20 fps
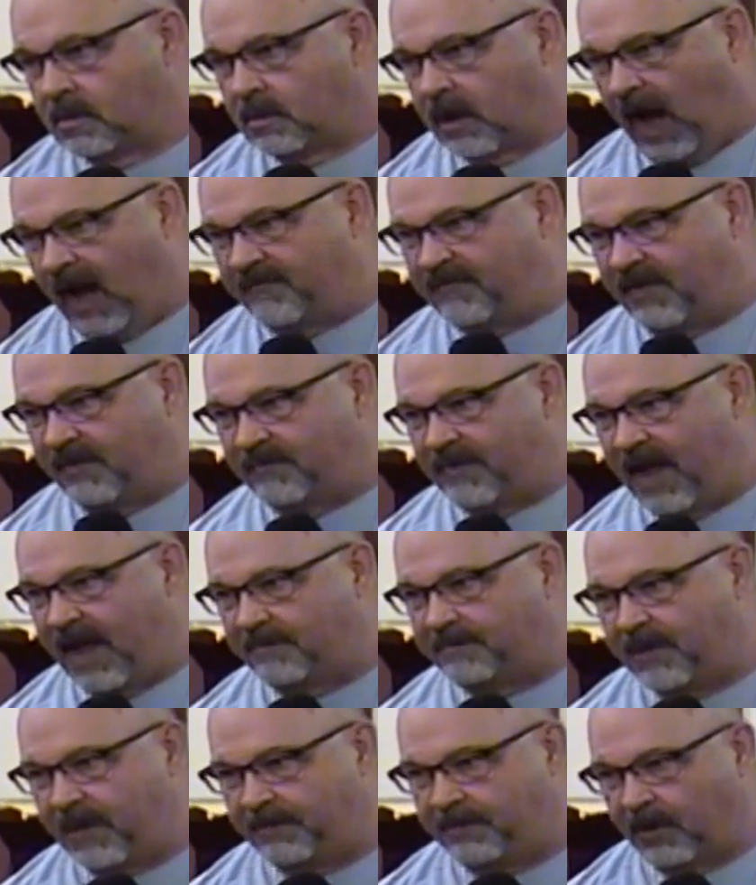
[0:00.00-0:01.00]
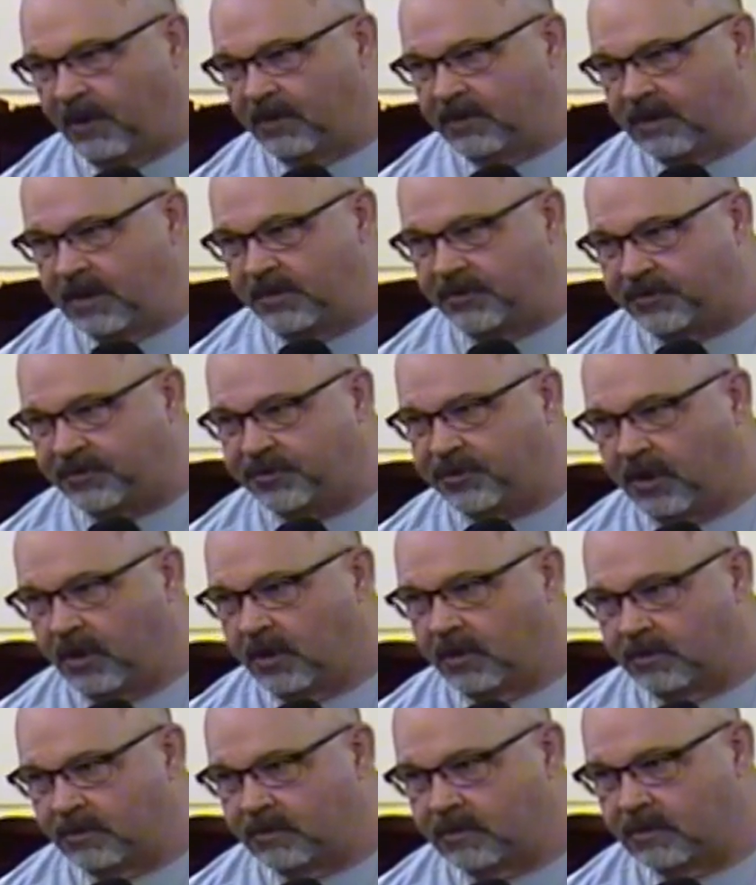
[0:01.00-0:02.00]
I've even had people in this
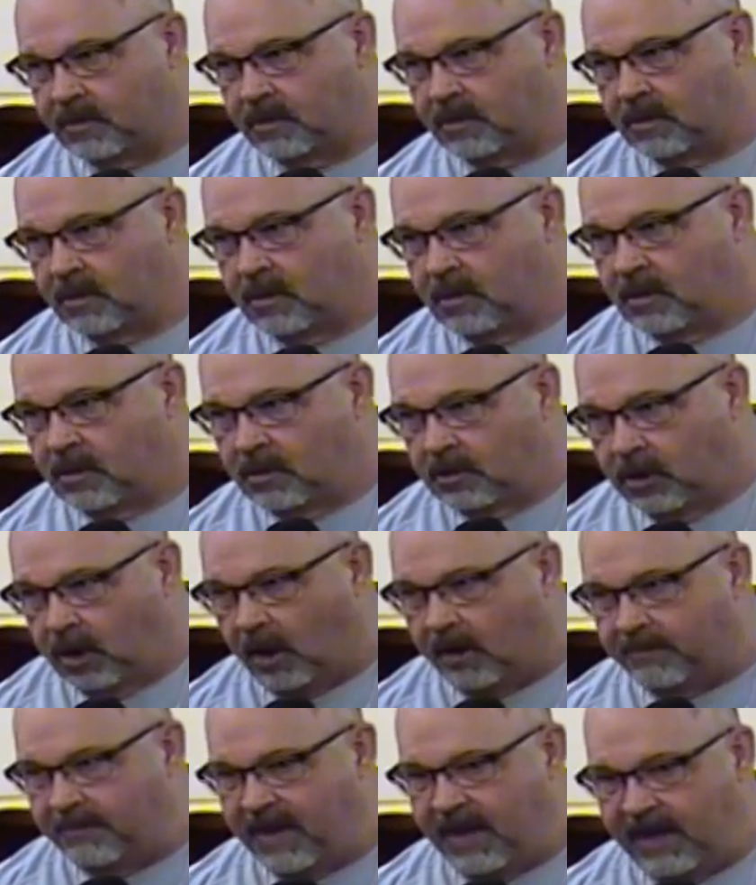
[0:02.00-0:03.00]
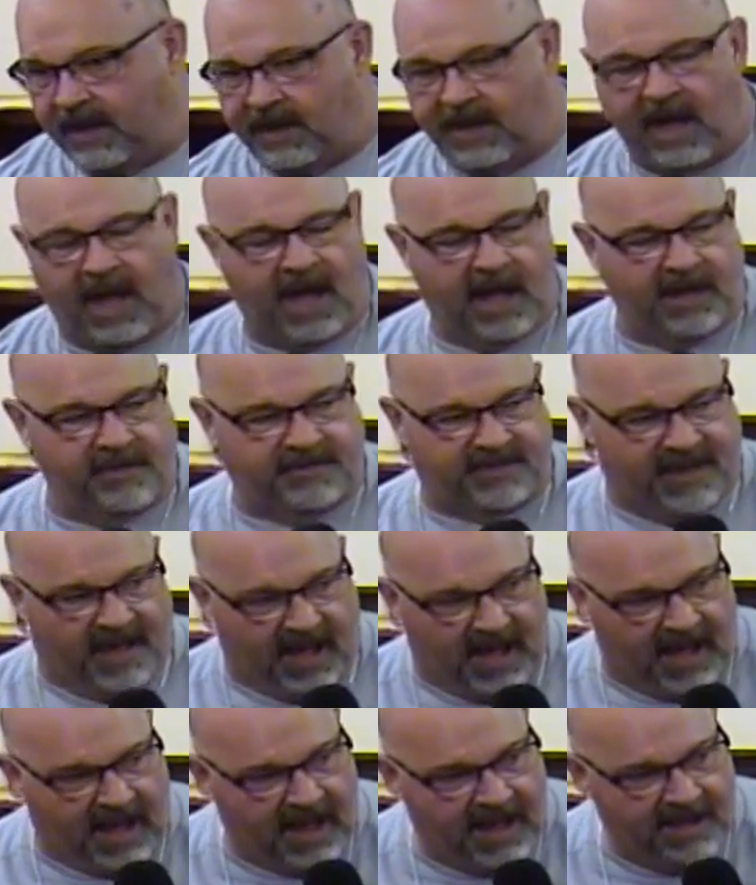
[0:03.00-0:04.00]
church look me in the eye and say,
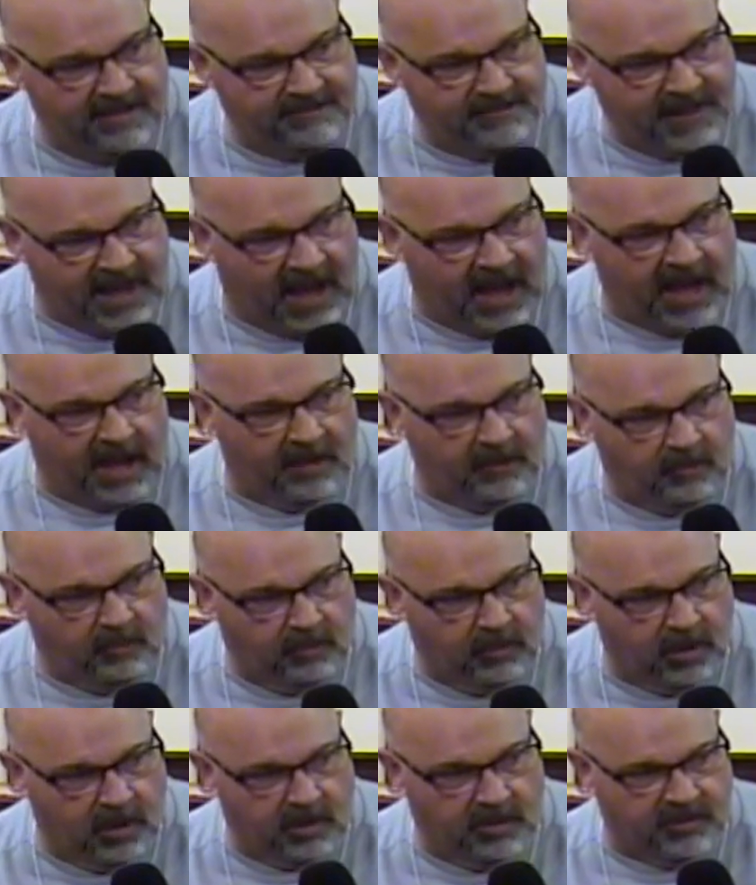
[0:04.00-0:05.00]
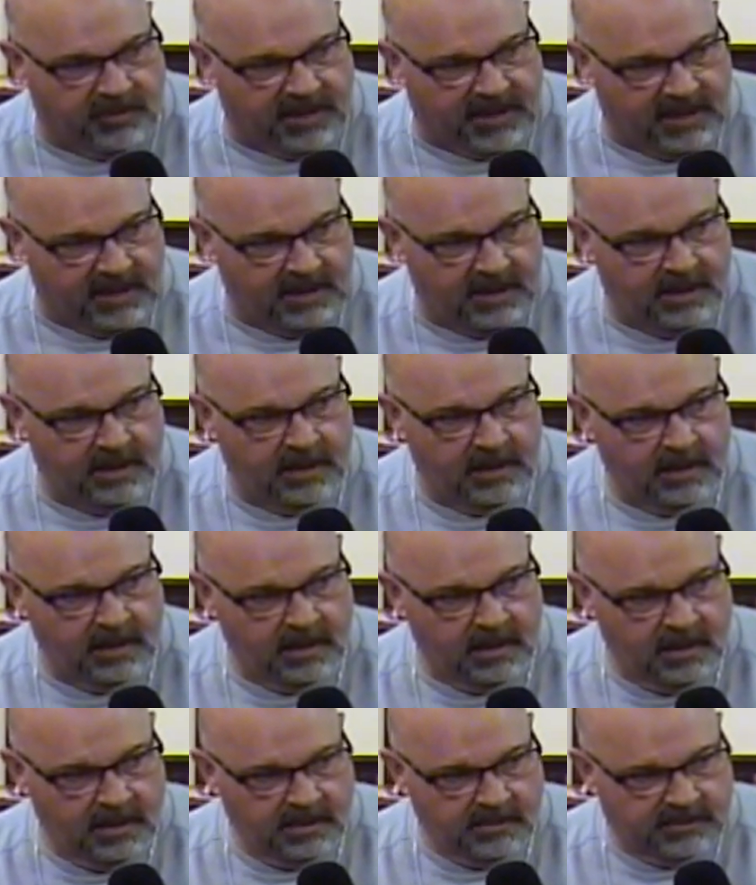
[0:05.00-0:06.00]
I'm not worthy
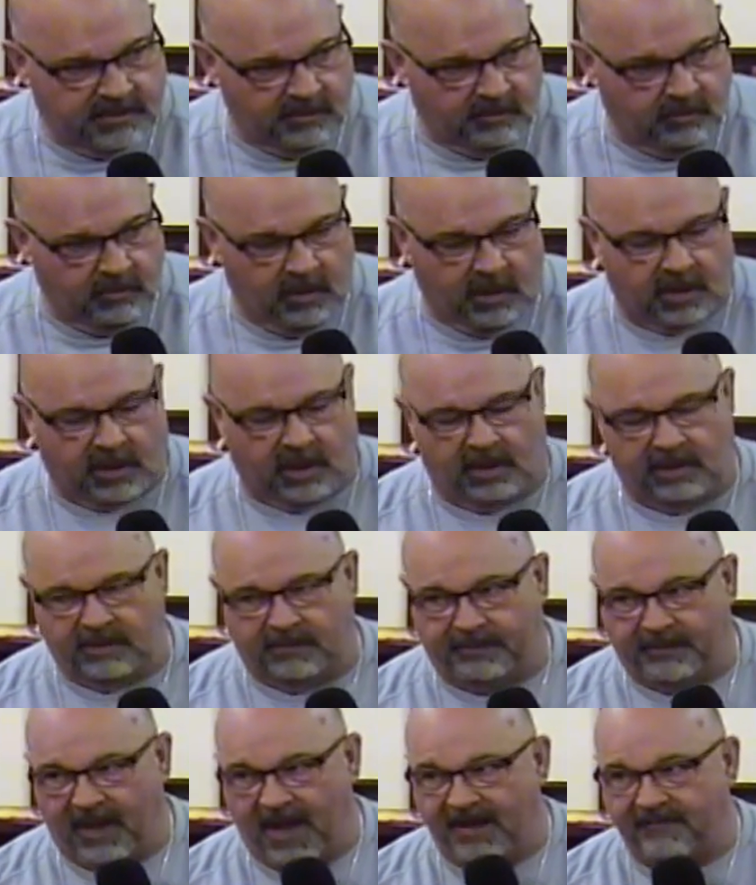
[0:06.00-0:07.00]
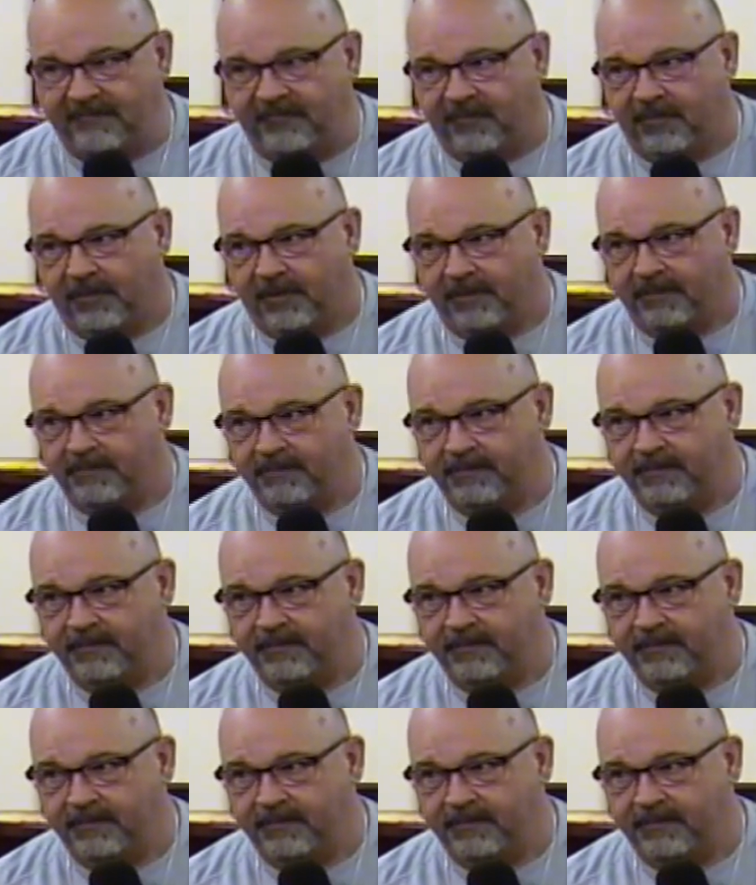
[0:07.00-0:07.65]
to work on the platform.